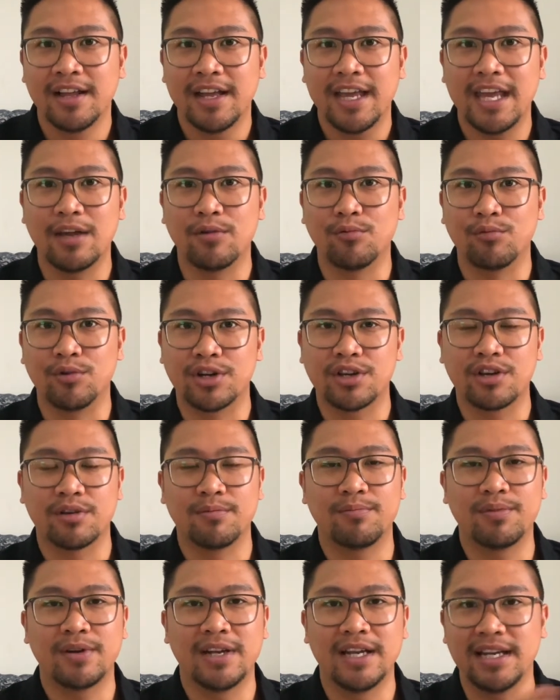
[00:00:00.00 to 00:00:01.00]
it would
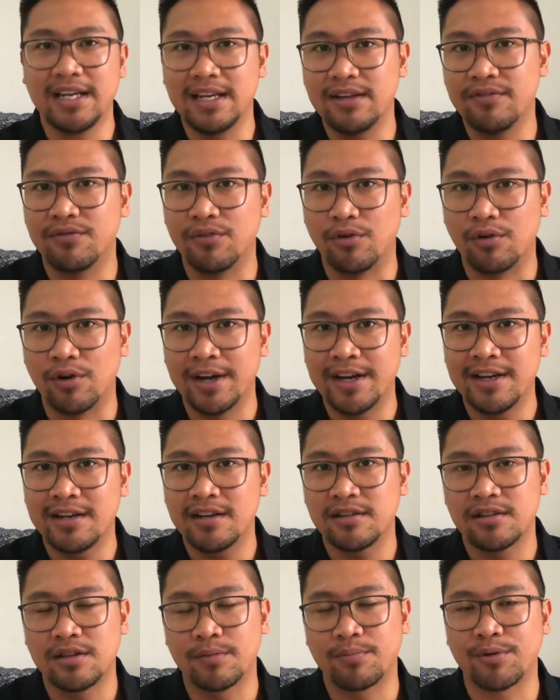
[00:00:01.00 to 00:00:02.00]
completely void
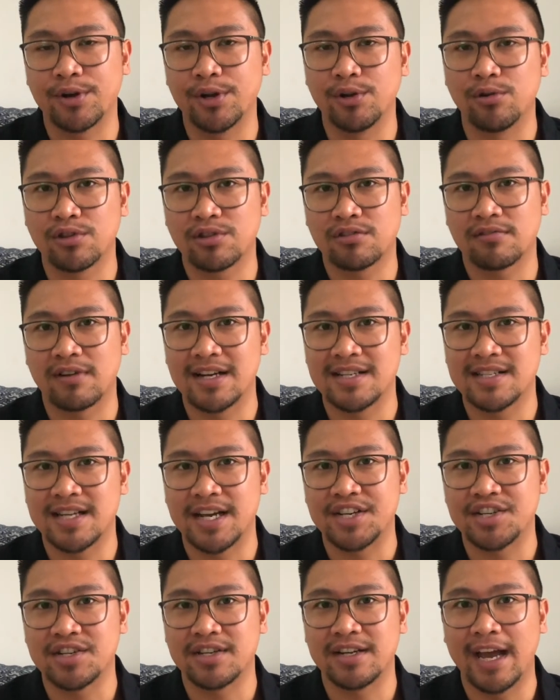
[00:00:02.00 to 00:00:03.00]
the
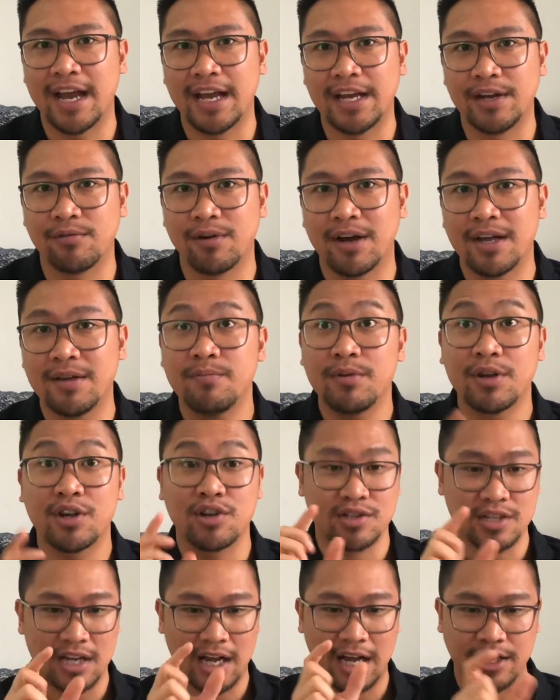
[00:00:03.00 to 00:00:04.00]
pre-authorization anyway
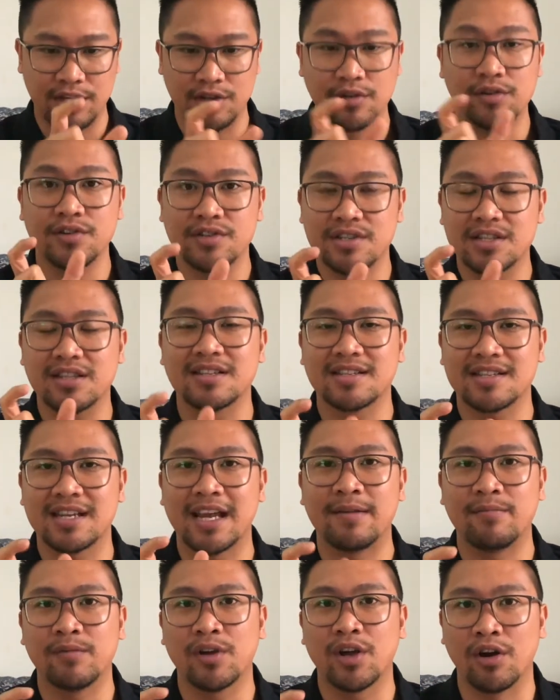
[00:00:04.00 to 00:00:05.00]
because I used the
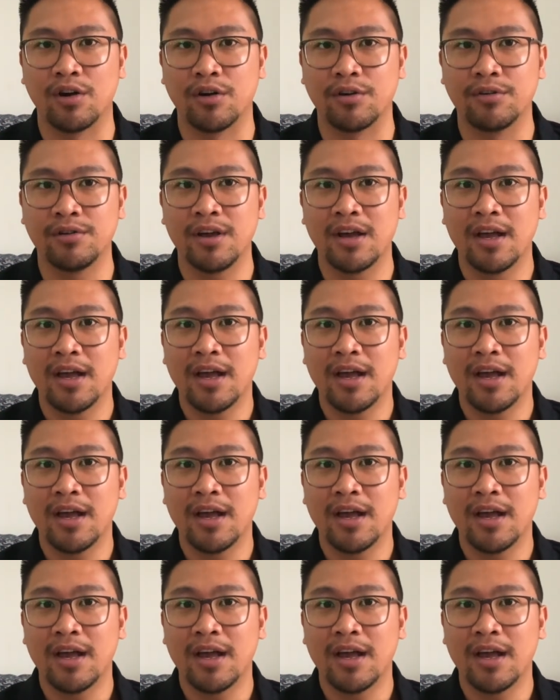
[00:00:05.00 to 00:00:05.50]
same code,